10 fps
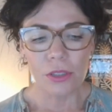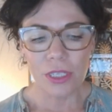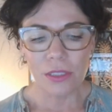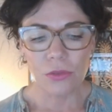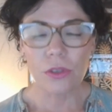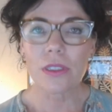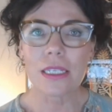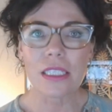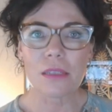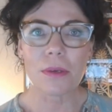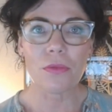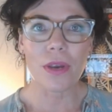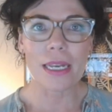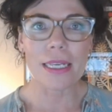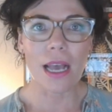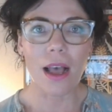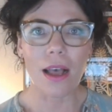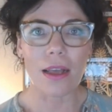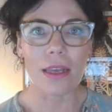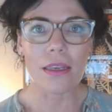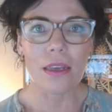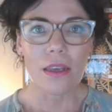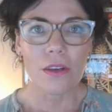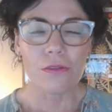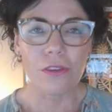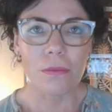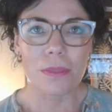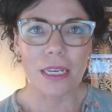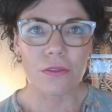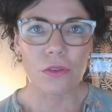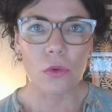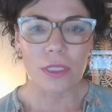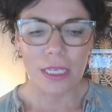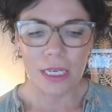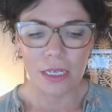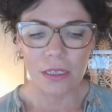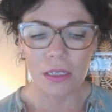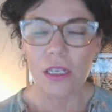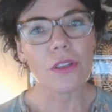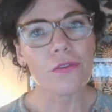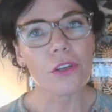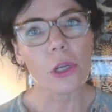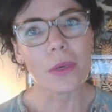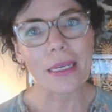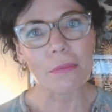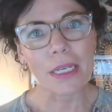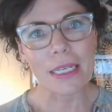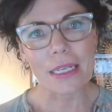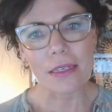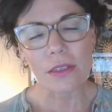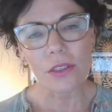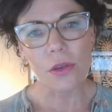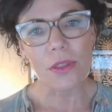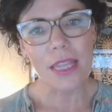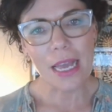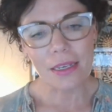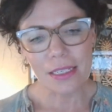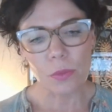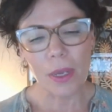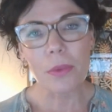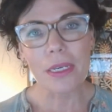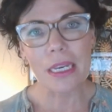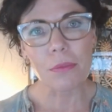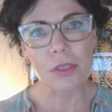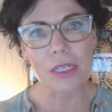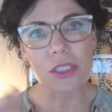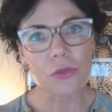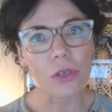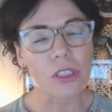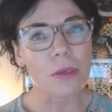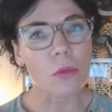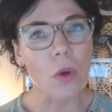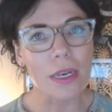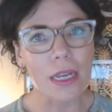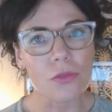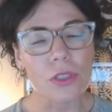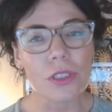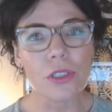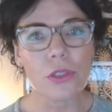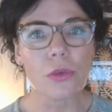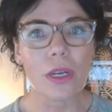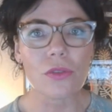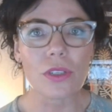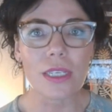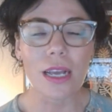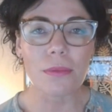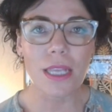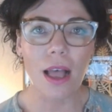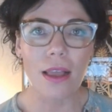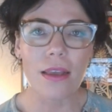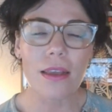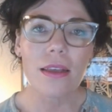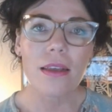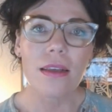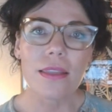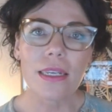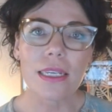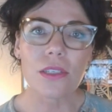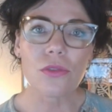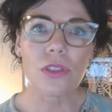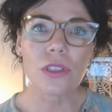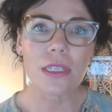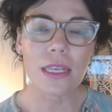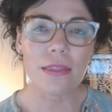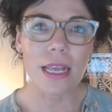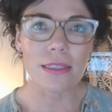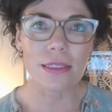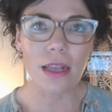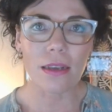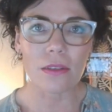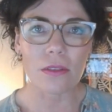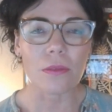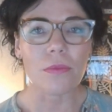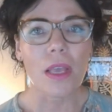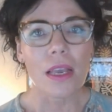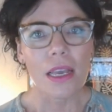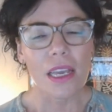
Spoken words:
progesterone needs to be really high from day 14 to the following bleed. So that is where we need progesterone to be 100 to 200 times higher than estrogen in that cycle.